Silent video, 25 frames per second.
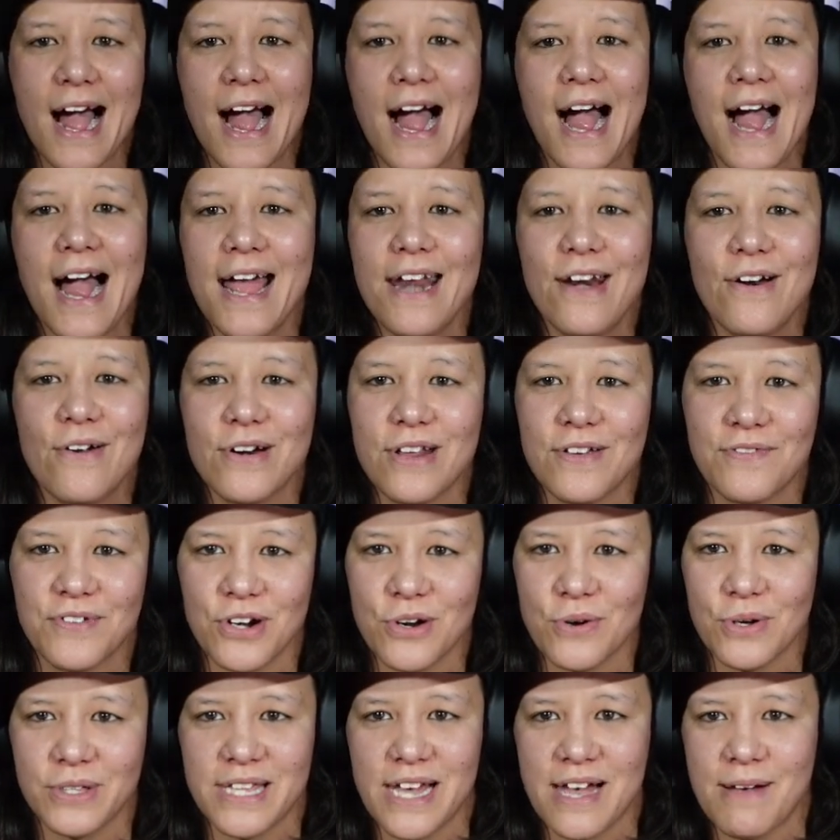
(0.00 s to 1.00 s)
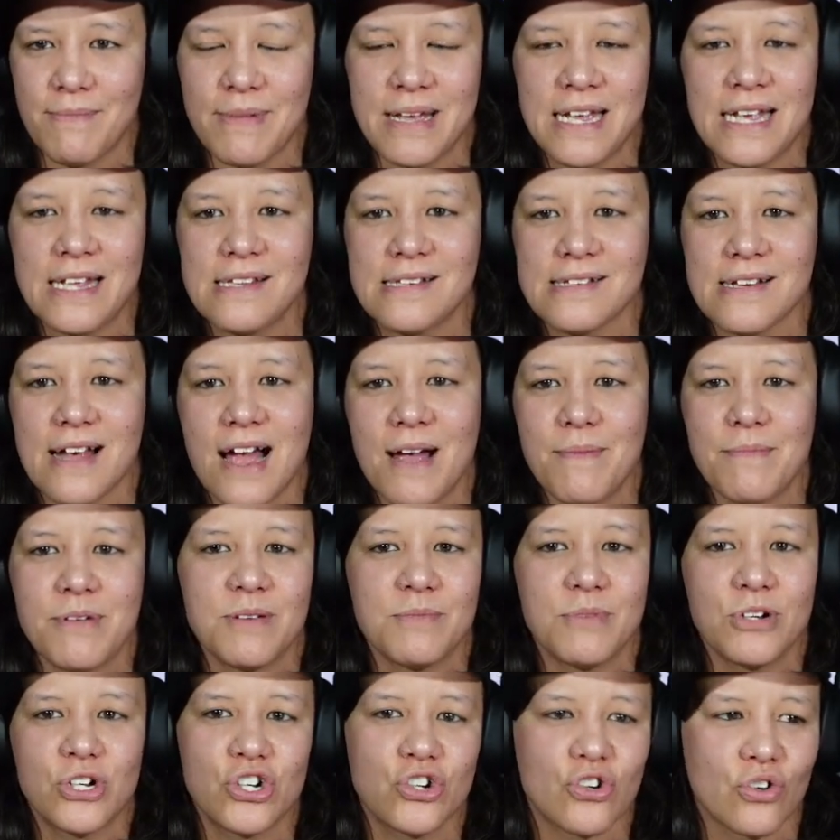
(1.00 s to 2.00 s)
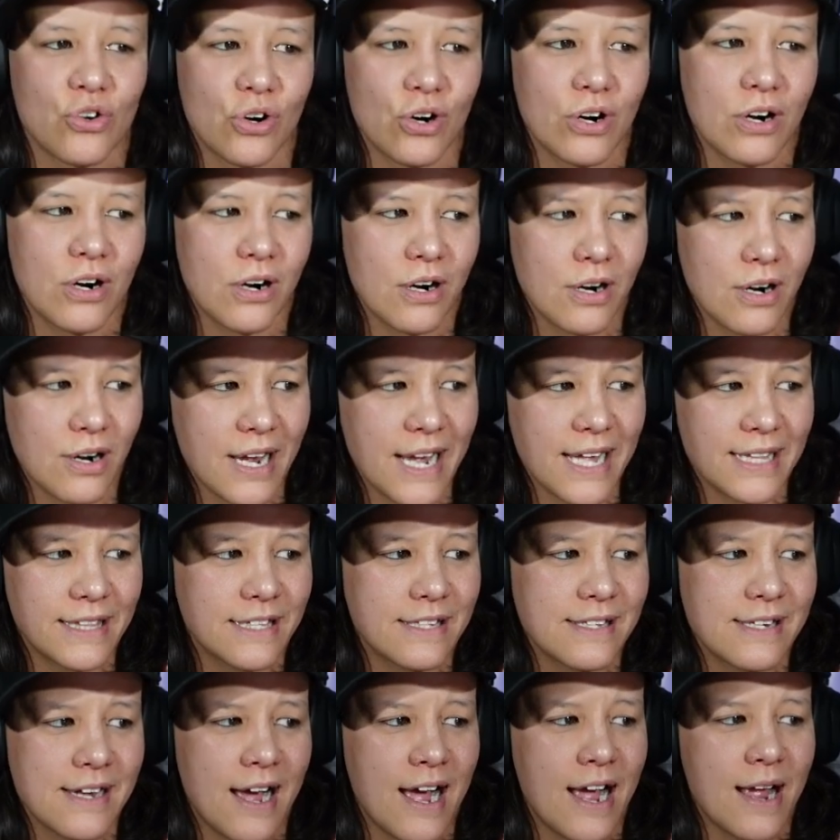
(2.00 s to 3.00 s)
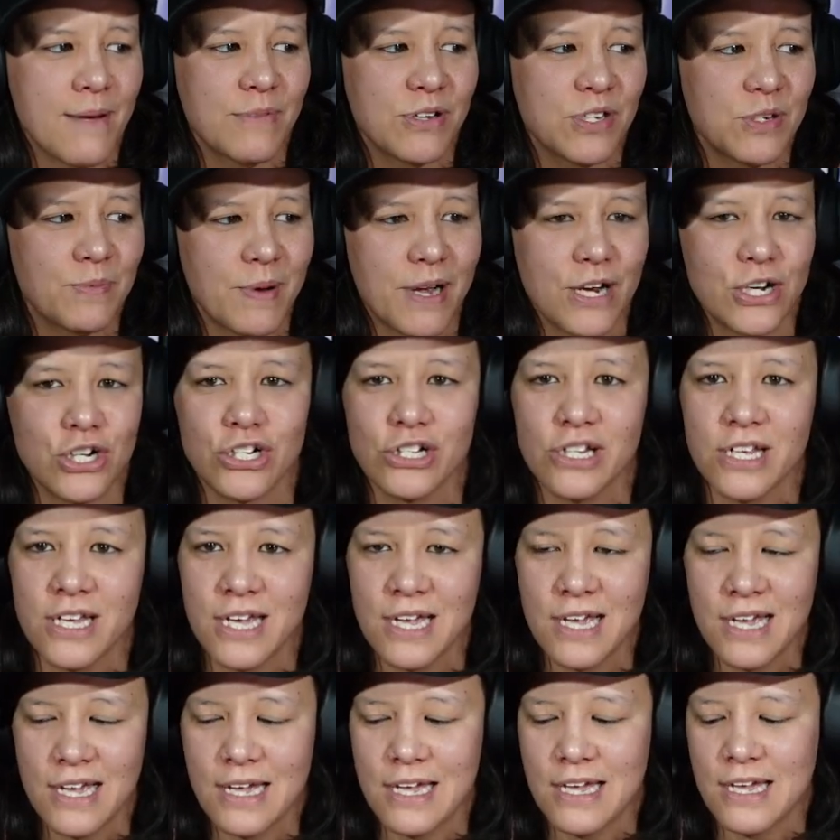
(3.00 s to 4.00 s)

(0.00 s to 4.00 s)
I don't even know what that means. I'm immature at the time, especially